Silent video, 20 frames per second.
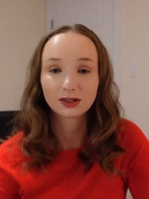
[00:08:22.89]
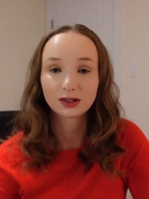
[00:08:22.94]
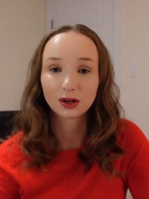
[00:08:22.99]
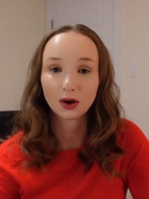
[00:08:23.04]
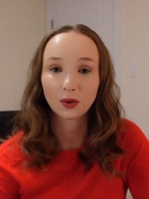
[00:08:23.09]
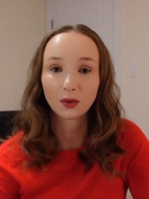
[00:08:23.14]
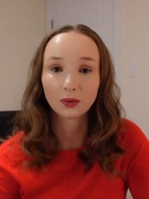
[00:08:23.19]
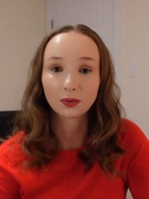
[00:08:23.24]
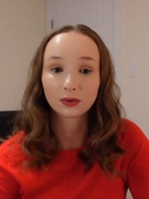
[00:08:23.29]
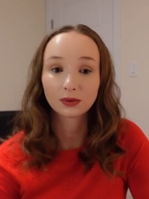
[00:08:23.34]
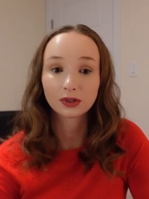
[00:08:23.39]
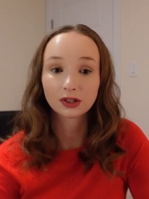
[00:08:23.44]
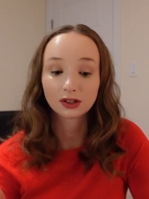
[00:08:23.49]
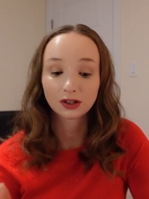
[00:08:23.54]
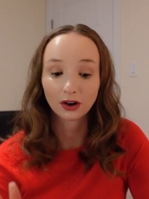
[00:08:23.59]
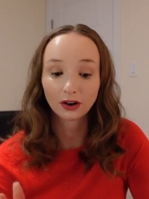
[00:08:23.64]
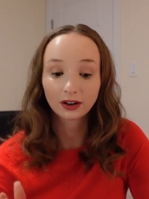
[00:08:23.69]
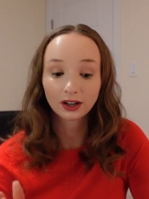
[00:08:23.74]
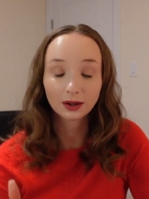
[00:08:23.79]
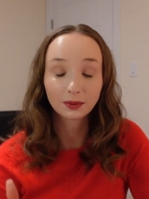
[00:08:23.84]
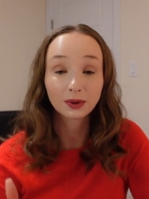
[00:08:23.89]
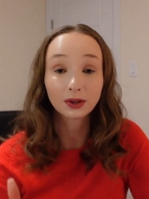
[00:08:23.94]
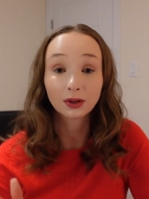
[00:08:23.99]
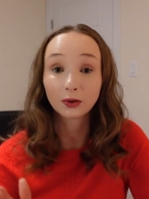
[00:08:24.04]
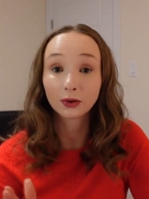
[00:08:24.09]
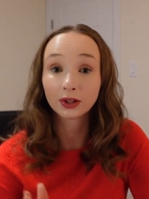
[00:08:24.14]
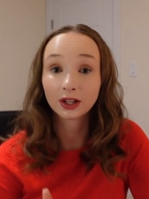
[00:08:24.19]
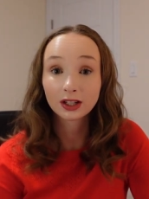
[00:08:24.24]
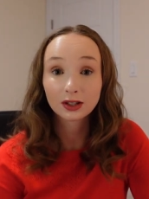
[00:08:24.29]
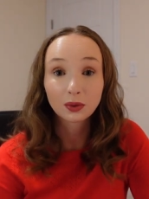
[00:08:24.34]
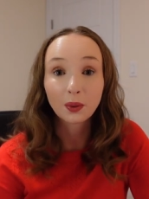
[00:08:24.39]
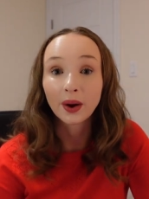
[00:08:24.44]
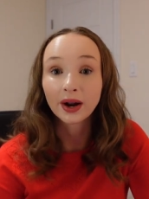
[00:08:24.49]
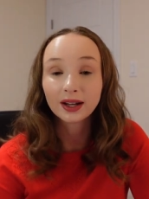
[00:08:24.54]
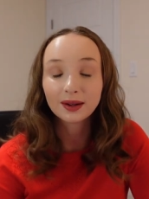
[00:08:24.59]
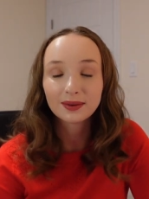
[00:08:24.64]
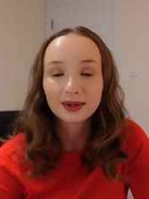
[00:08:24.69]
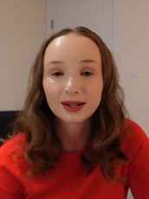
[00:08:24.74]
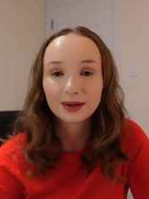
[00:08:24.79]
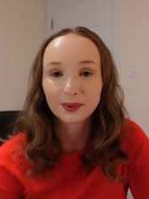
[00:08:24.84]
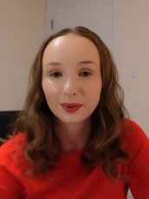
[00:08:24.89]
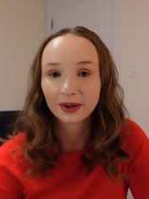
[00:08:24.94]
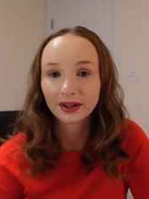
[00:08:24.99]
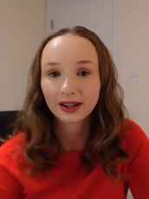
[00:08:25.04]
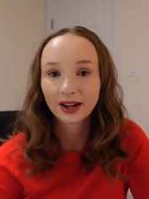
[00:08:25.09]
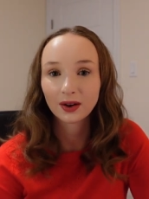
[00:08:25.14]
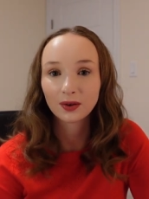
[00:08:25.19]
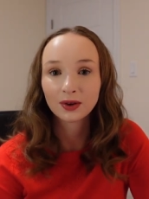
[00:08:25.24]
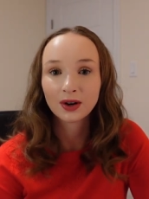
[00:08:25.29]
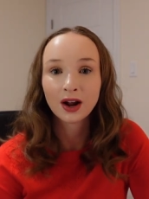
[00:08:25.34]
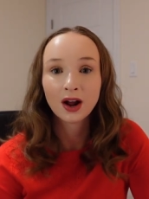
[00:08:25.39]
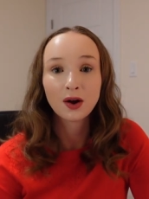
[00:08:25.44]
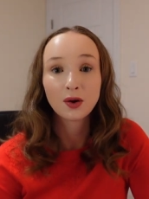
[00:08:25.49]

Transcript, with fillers: So starting with only a 20 minute workout